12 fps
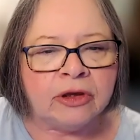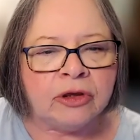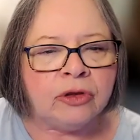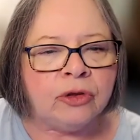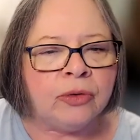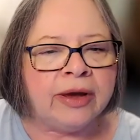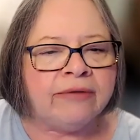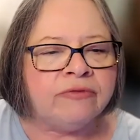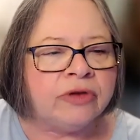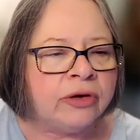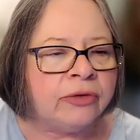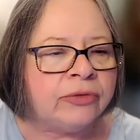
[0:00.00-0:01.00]
You have
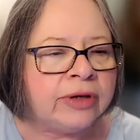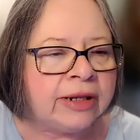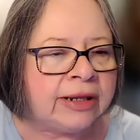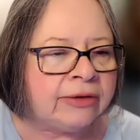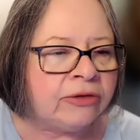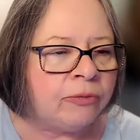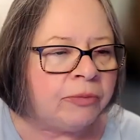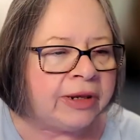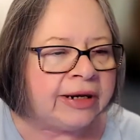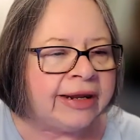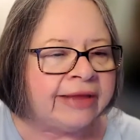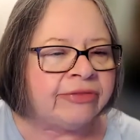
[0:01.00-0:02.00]
no need to
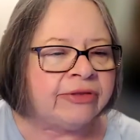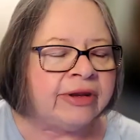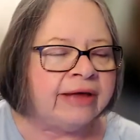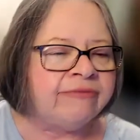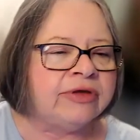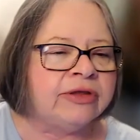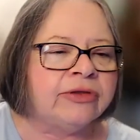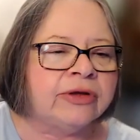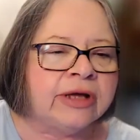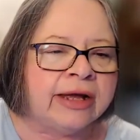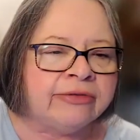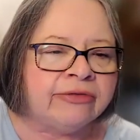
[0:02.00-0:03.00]
be less loving to
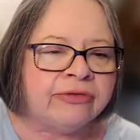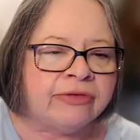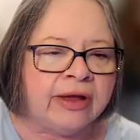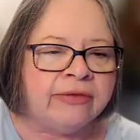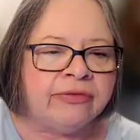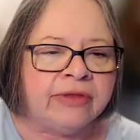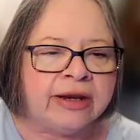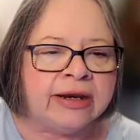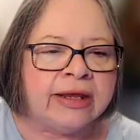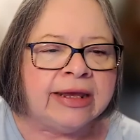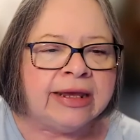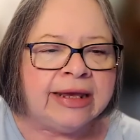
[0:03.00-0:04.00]
God's Son than
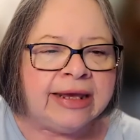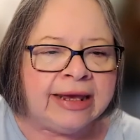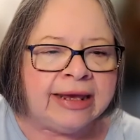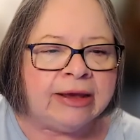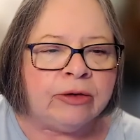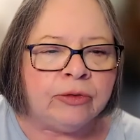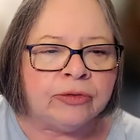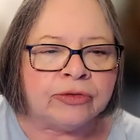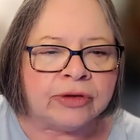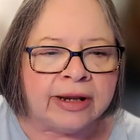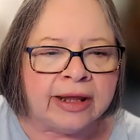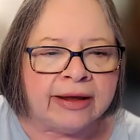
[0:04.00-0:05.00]
he whose
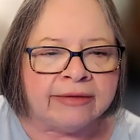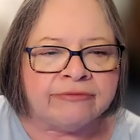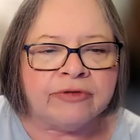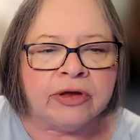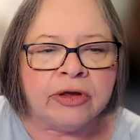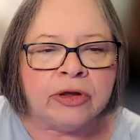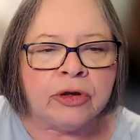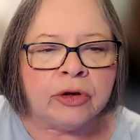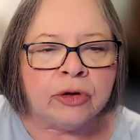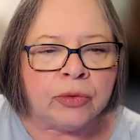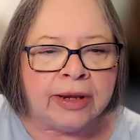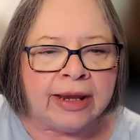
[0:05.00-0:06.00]
love
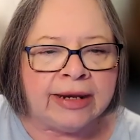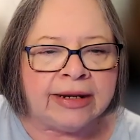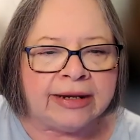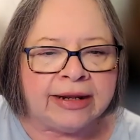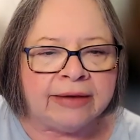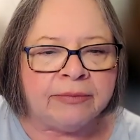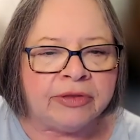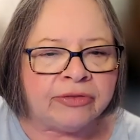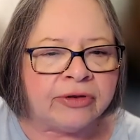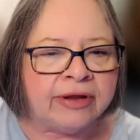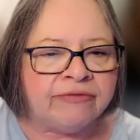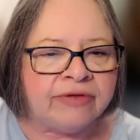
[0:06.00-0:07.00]
created him is
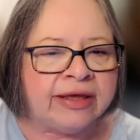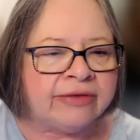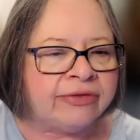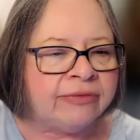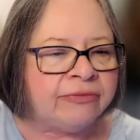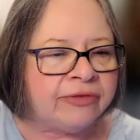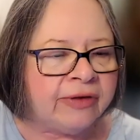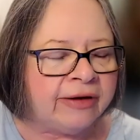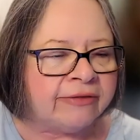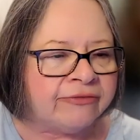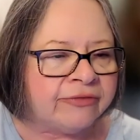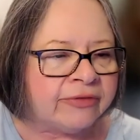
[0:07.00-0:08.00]
loving as himself.